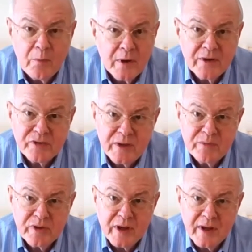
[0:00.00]
the one that
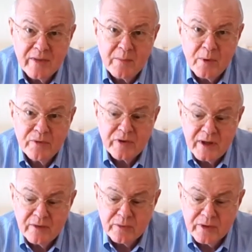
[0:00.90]
seems to get the most
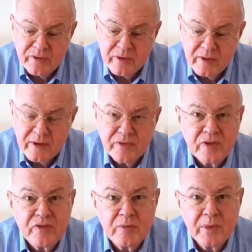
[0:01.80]
interest
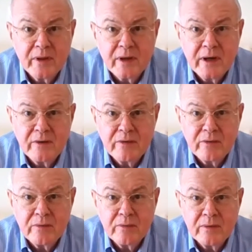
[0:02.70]
is its ability
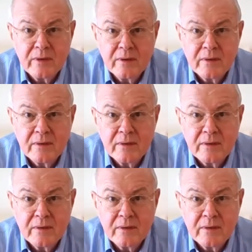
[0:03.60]
to